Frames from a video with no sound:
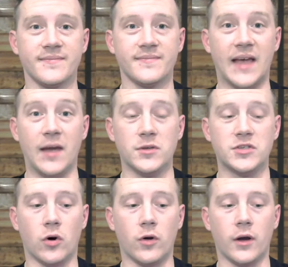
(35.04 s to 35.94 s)
Hey,
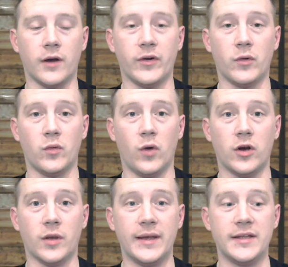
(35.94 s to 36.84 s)
what's going on, everyone?
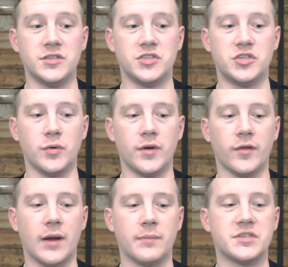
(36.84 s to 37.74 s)
Welcome in to
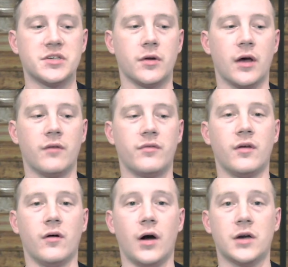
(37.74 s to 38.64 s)
another episode of
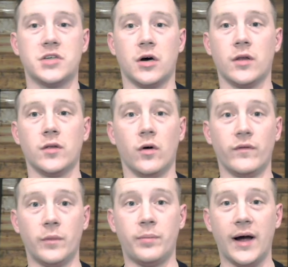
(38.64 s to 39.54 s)
the Locked On
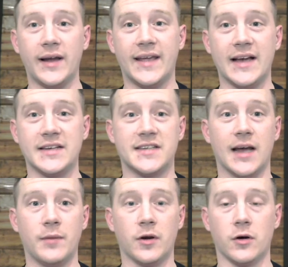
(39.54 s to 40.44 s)
Louisville Podcast.
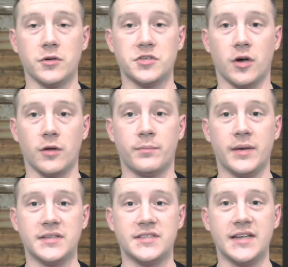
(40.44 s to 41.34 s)
I'm your host, Dalton
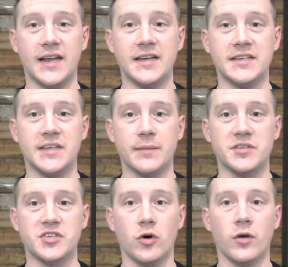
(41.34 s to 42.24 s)
Pence. Today's
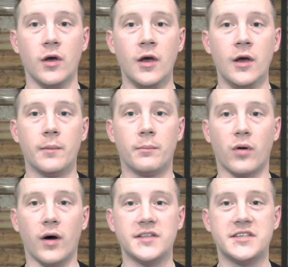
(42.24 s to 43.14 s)
episode
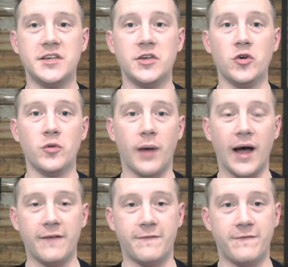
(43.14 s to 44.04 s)
brought to you
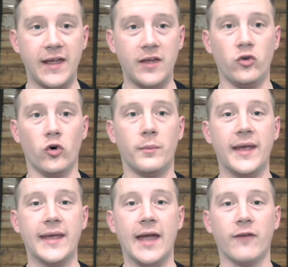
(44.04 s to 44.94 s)
by FanDuel.
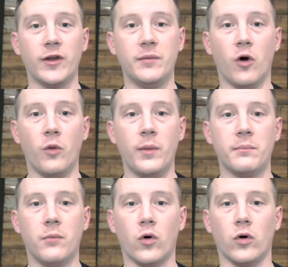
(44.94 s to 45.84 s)
Make every moment
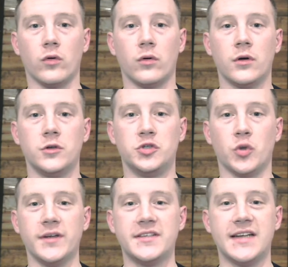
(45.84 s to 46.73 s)
more.
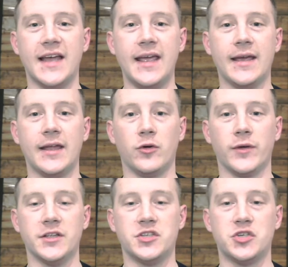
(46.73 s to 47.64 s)
Join today and you'll
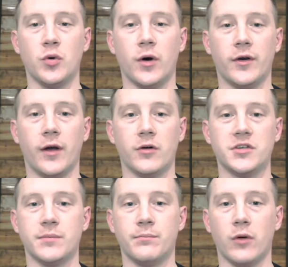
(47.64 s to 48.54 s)
get
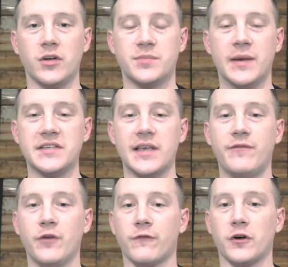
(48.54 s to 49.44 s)
$200 in bonus bets
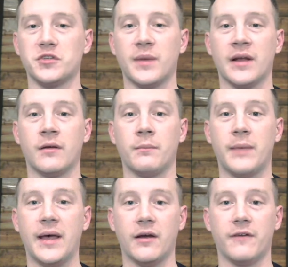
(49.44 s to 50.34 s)
if your first
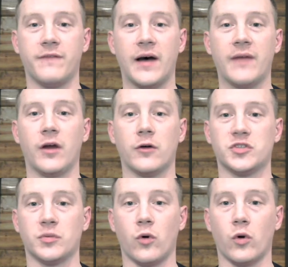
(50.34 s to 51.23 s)
bet of $5
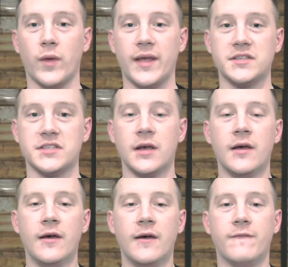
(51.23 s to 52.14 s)
or more wins.
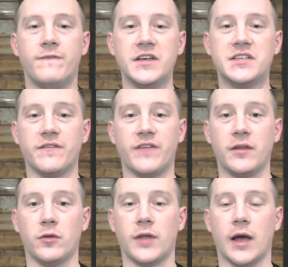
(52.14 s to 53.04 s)
Visit
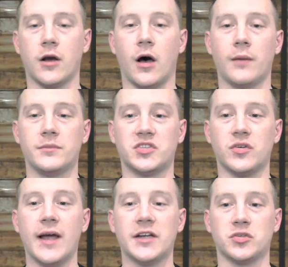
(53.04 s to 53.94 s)

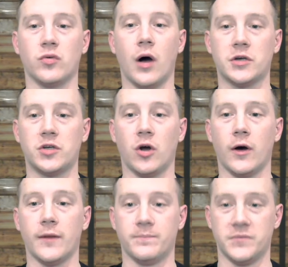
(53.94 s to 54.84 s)

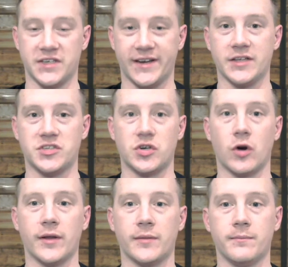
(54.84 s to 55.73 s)
FanDuel.com/LockedOn to get started.